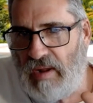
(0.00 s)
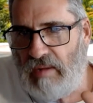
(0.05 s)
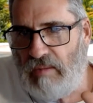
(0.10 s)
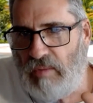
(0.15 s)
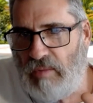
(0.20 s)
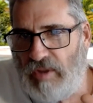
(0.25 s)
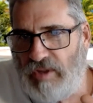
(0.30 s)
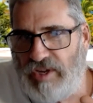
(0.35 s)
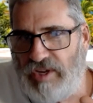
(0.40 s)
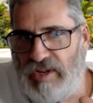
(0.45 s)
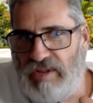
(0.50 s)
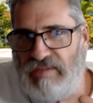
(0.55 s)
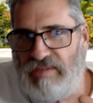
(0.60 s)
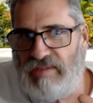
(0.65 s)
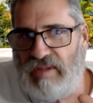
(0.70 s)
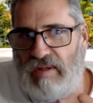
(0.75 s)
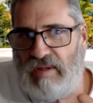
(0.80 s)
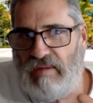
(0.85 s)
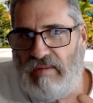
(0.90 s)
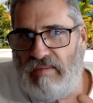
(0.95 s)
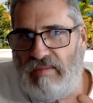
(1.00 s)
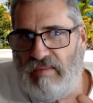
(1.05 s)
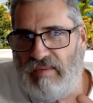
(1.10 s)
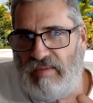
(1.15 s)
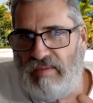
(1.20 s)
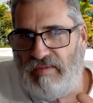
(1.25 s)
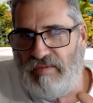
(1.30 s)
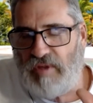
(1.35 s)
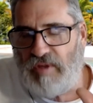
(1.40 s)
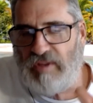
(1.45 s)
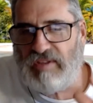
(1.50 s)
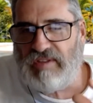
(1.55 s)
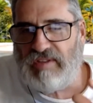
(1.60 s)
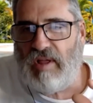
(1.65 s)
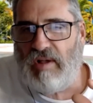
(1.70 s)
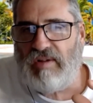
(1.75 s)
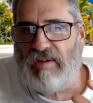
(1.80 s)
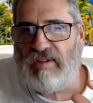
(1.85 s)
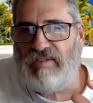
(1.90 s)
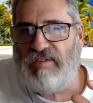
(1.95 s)
which is the first
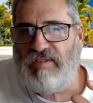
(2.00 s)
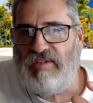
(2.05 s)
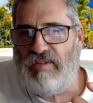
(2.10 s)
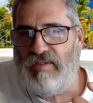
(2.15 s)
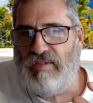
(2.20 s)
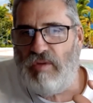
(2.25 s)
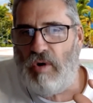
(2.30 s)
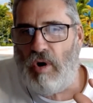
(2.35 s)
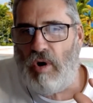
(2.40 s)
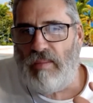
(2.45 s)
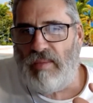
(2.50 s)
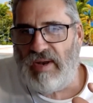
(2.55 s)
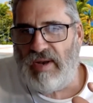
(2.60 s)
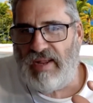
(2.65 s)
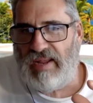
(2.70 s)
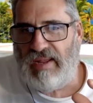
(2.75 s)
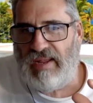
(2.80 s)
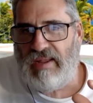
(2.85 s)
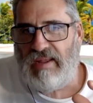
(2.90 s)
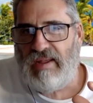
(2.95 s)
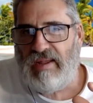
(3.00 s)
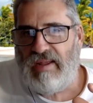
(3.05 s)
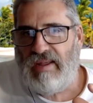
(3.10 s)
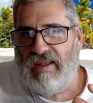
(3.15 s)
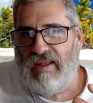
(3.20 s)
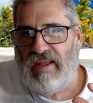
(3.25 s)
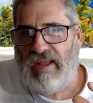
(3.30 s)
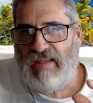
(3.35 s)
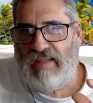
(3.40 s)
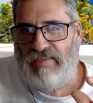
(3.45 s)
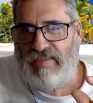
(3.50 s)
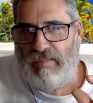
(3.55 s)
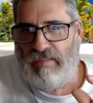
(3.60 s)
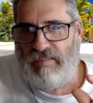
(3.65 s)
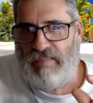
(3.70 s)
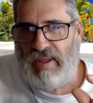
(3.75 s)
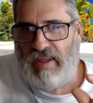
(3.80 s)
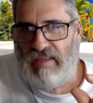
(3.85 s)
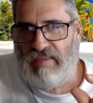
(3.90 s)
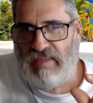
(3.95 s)
sloka is normally in the
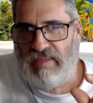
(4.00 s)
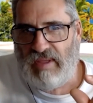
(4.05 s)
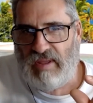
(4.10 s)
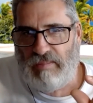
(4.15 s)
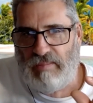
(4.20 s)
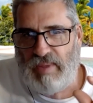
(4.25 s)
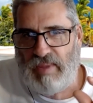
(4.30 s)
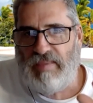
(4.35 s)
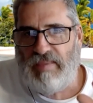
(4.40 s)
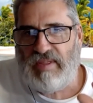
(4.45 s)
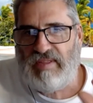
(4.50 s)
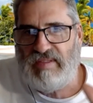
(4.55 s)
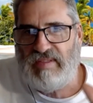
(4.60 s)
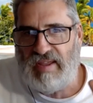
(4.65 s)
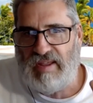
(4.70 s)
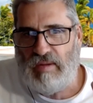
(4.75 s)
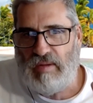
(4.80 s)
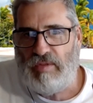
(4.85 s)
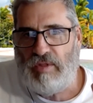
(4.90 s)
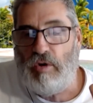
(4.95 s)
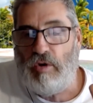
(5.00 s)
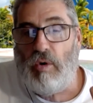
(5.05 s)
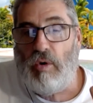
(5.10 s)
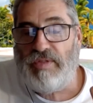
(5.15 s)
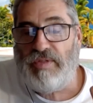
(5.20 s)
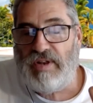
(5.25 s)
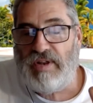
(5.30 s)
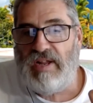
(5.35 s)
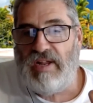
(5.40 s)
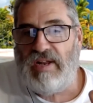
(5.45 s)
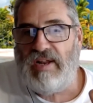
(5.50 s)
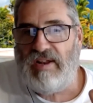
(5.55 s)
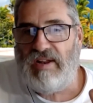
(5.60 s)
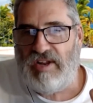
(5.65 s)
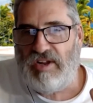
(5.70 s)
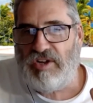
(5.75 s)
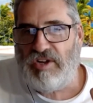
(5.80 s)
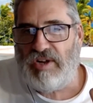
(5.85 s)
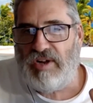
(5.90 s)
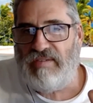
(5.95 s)
BBT, or in the North Indian
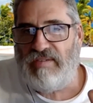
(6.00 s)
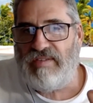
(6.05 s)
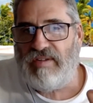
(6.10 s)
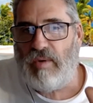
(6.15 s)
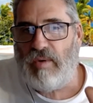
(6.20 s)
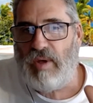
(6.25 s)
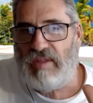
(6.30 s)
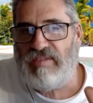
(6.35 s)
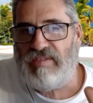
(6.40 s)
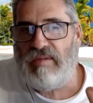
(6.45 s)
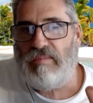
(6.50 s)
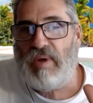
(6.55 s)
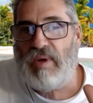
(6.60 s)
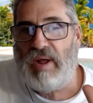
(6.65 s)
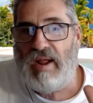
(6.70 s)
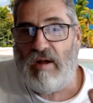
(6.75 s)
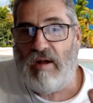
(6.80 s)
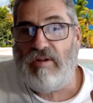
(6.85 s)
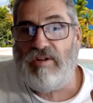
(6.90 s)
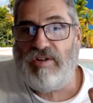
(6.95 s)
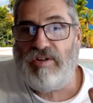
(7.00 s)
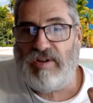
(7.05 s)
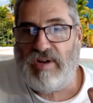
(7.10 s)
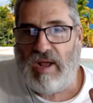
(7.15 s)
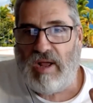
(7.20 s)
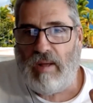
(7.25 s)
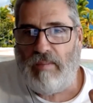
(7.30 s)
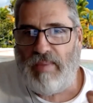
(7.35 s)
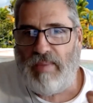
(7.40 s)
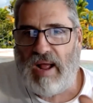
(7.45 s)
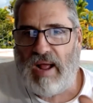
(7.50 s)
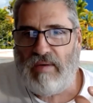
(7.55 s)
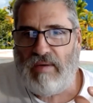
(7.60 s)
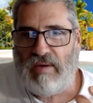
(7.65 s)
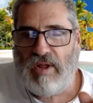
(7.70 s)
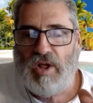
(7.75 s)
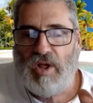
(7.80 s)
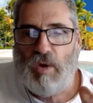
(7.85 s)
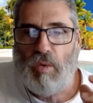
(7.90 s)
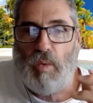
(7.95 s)
edition, is a question by Arjuna about
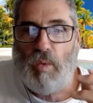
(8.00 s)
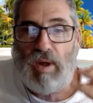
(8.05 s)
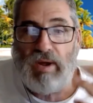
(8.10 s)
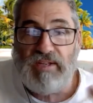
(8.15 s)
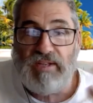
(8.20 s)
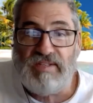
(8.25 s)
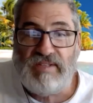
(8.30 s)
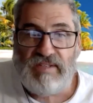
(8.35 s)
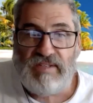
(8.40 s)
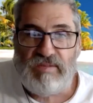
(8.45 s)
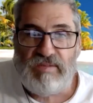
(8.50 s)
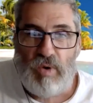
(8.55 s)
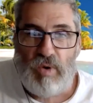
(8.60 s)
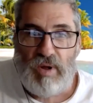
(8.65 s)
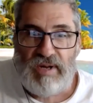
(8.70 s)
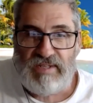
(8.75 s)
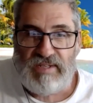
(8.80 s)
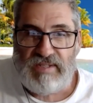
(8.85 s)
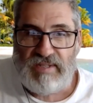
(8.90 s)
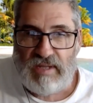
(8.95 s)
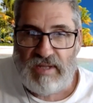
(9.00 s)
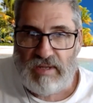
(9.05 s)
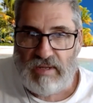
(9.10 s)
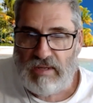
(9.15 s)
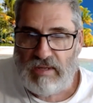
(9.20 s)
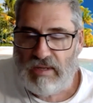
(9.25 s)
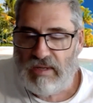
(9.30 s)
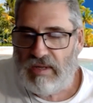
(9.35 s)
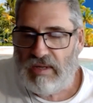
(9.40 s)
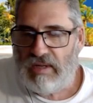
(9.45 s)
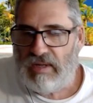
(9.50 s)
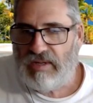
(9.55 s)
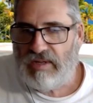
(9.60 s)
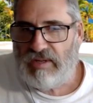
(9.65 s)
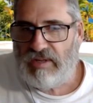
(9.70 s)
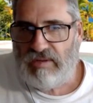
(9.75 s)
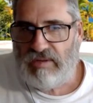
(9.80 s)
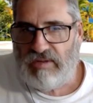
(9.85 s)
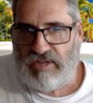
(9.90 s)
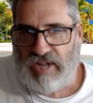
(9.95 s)
what is the
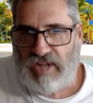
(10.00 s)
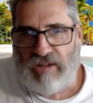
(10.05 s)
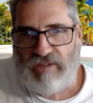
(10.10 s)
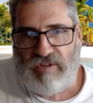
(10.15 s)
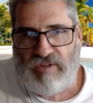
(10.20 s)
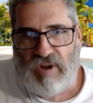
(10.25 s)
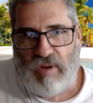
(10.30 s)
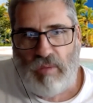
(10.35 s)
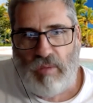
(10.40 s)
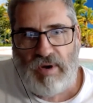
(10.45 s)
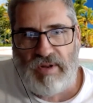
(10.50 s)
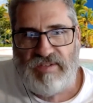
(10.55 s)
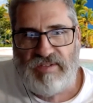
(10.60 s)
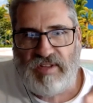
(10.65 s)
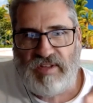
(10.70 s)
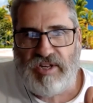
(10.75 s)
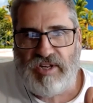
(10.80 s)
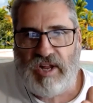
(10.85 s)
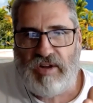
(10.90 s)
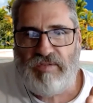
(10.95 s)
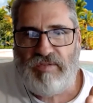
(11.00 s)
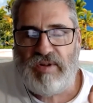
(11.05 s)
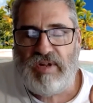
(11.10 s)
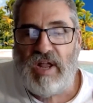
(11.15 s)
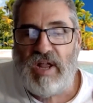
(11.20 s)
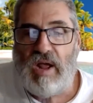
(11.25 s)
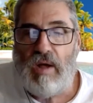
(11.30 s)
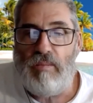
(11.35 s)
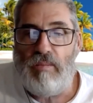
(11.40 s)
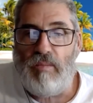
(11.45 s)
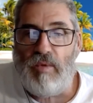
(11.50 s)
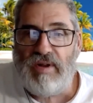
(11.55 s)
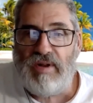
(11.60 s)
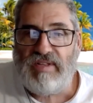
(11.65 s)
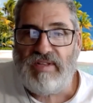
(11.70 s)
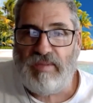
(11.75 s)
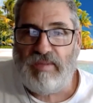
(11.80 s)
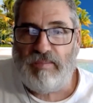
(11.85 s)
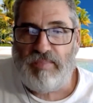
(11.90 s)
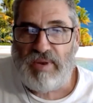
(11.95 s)
Chetra and what is the Chetra Gya, what
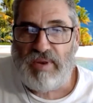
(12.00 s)
is the